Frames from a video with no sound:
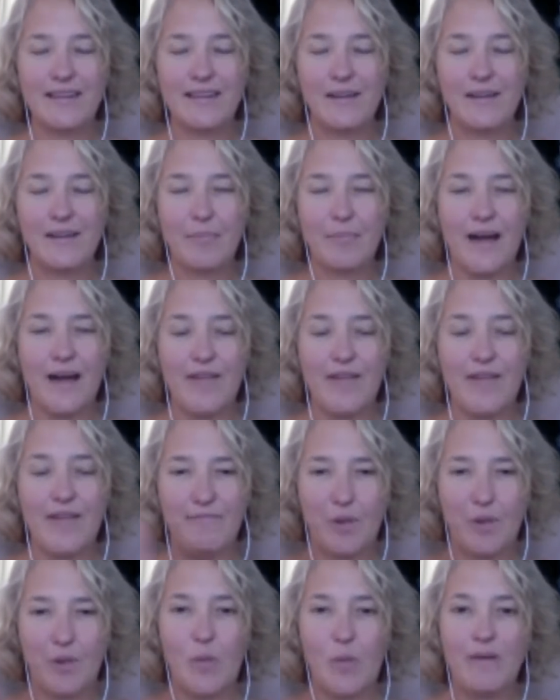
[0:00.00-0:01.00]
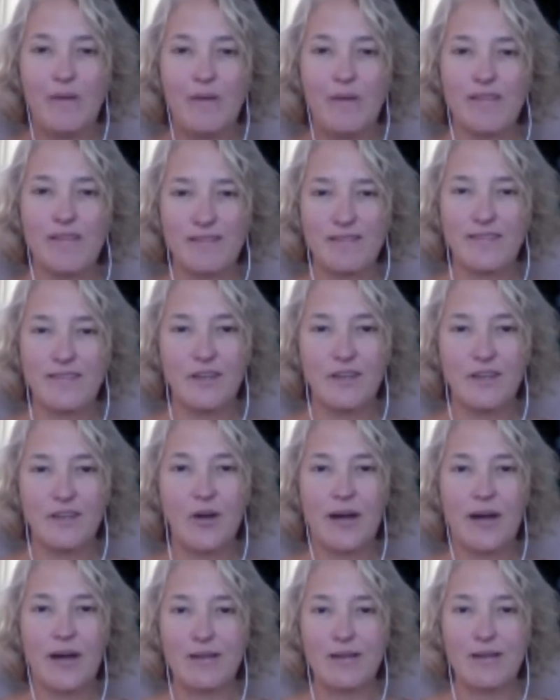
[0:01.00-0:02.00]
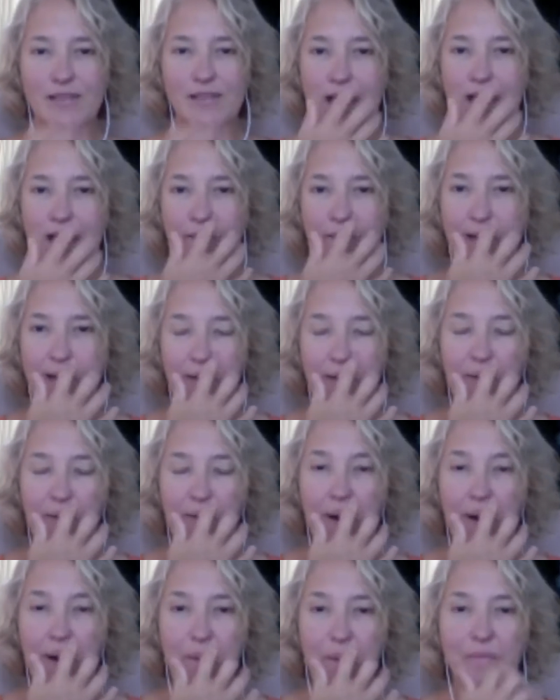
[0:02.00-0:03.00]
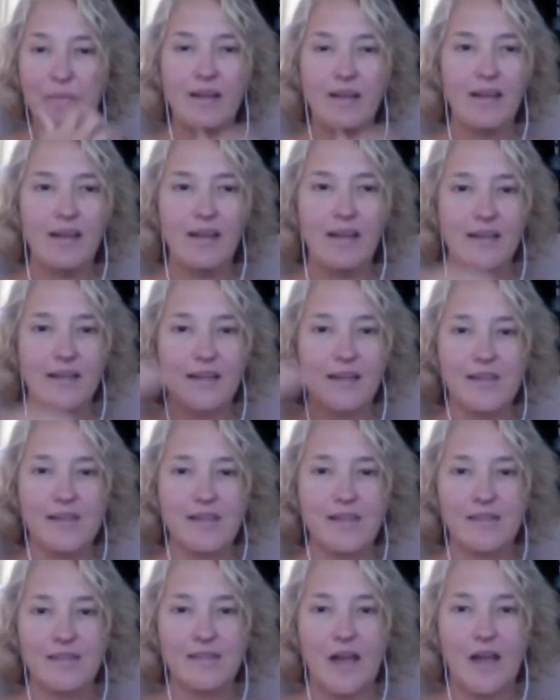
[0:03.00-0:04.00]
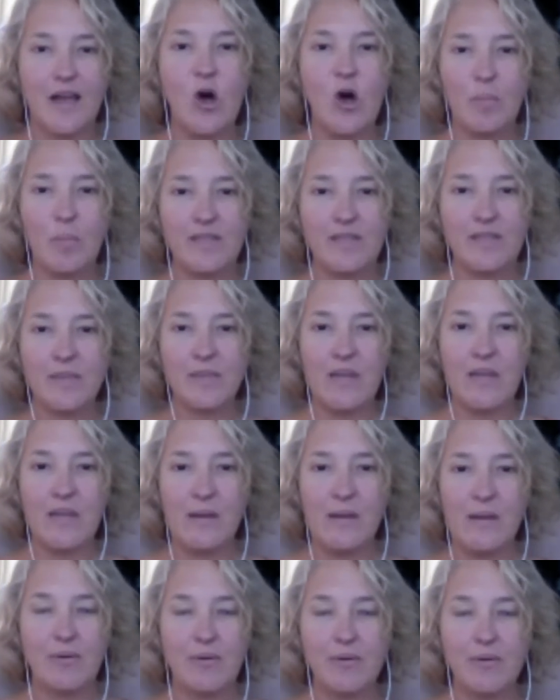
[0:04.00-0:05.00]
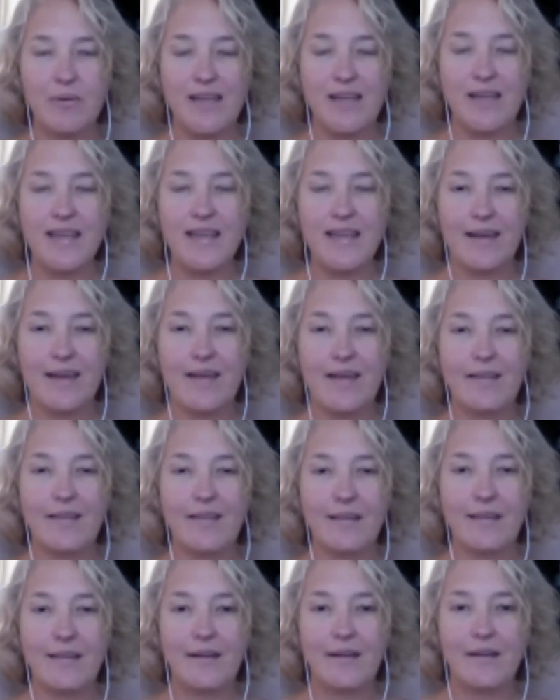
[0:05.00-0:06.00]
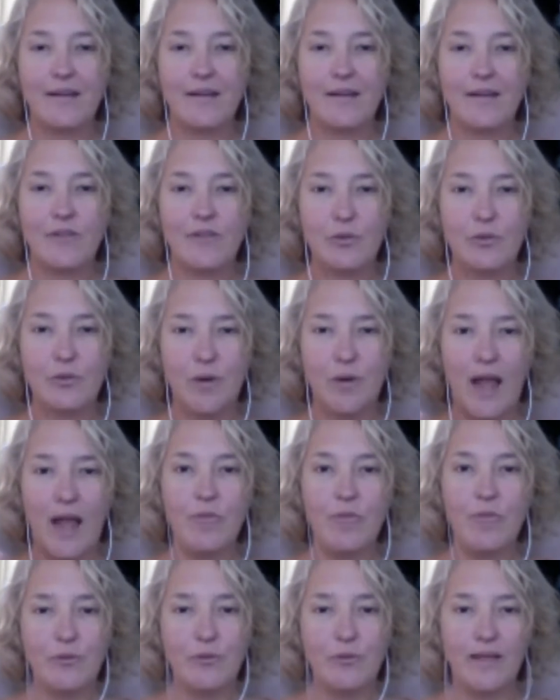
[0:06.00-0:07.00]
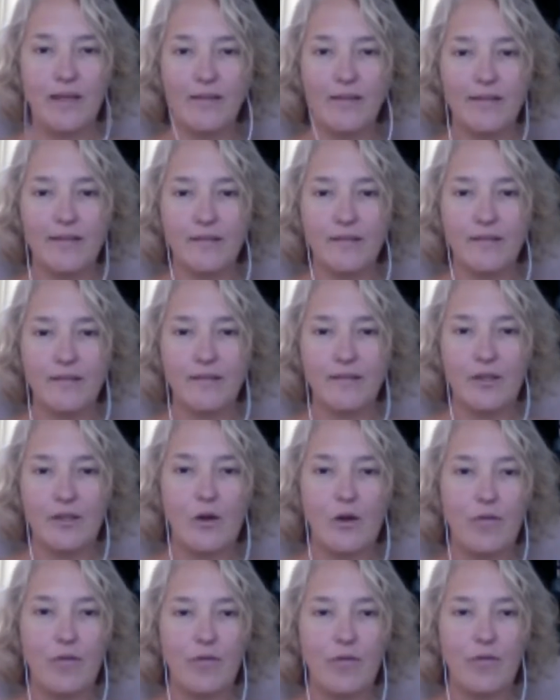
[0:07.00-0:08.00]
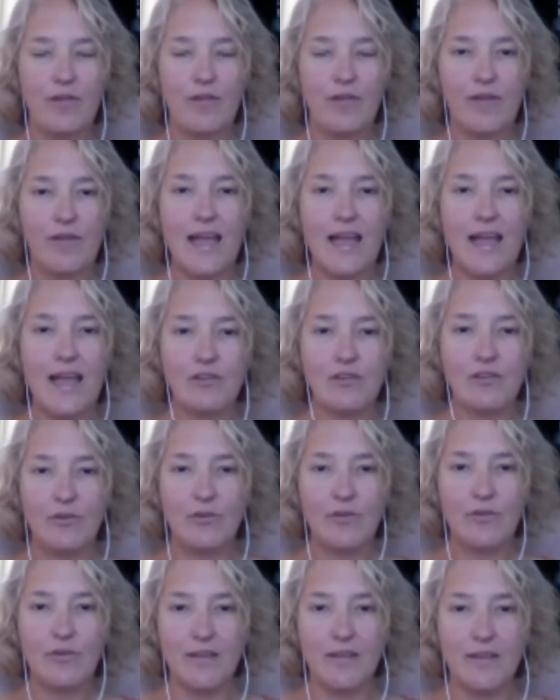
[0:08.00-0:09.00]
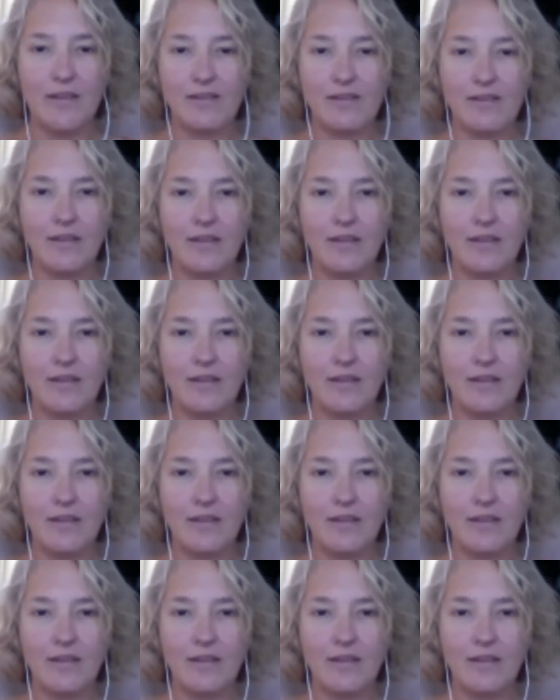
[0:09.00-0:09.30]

my purpose, outside of being a mom, is to help as many people as I can do what I'm doing. If I can do this,